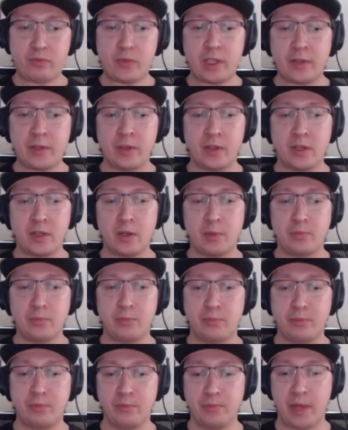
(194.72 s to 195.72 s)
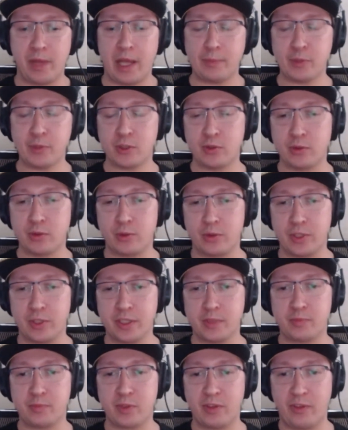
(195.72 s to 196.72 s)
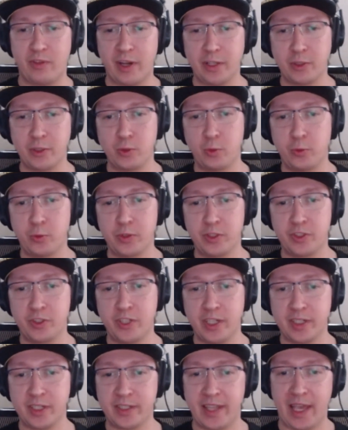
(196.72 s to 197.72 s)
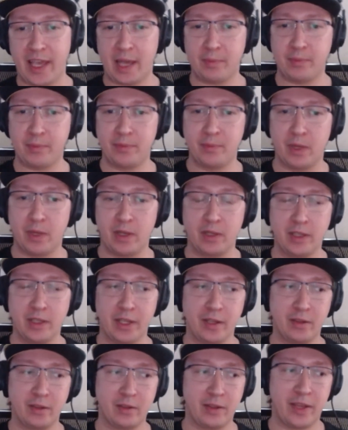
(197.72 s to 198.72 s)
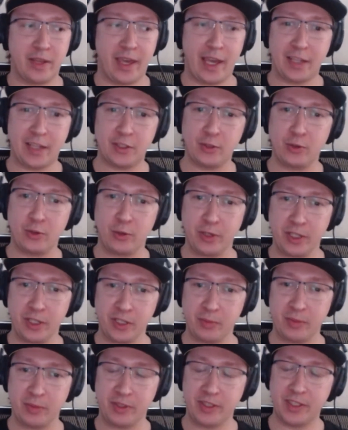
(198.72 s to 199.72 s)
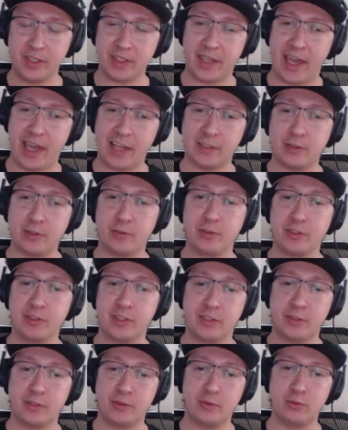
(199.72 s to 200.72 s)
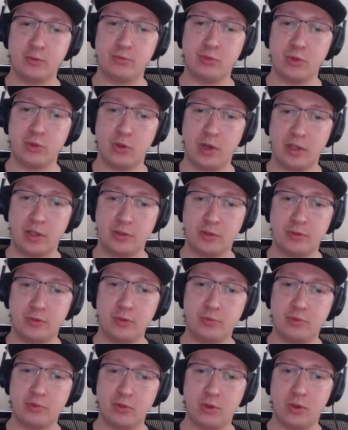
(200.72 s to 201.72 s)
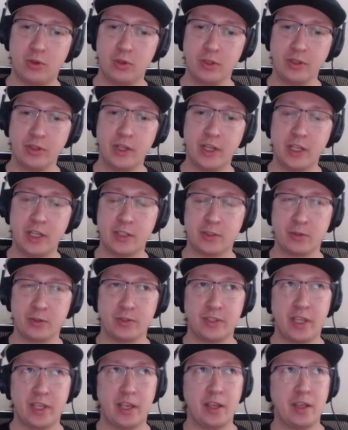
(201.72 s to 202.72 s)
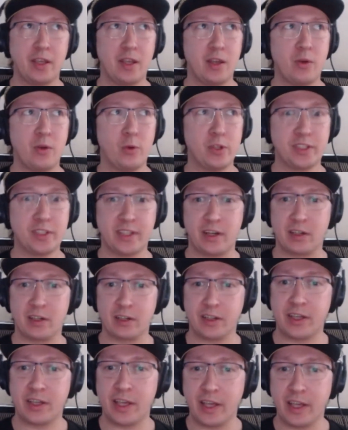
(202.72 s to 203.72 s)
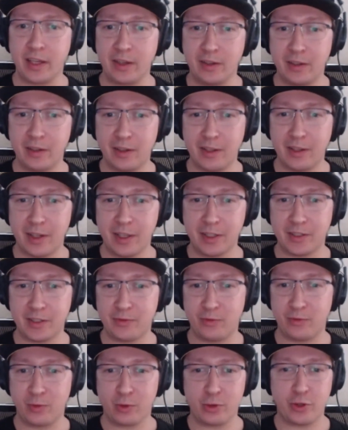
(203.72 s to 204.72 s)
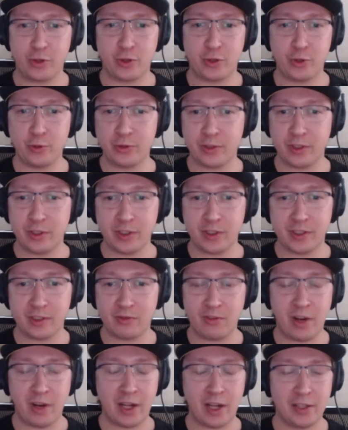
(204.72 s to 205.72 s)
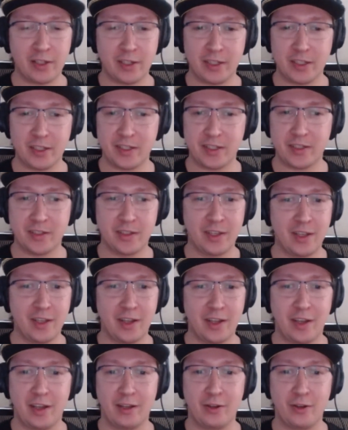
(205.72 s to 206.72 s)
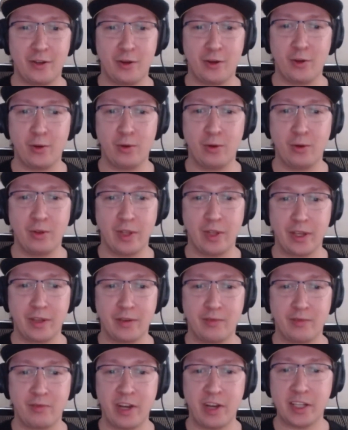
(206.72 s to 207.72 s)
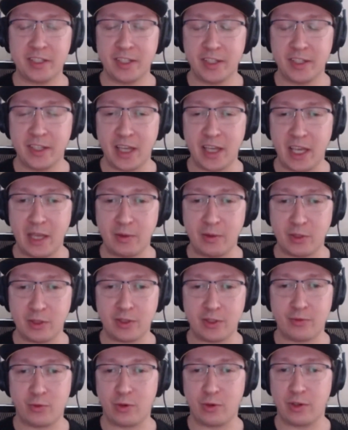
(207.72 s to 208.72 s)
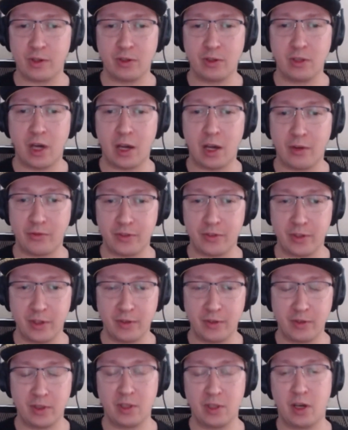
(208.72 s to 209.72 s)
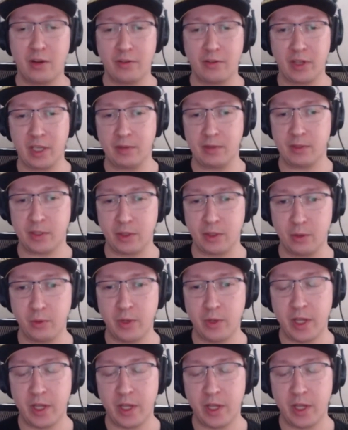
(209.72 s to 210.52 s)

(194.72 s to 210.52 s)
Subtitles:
uh, App stores provide you with just app like categories, but these categories is too broad. So say, what is arcade? It's for shooters, runners. I don't know, like racing games. It's for a lot of games. So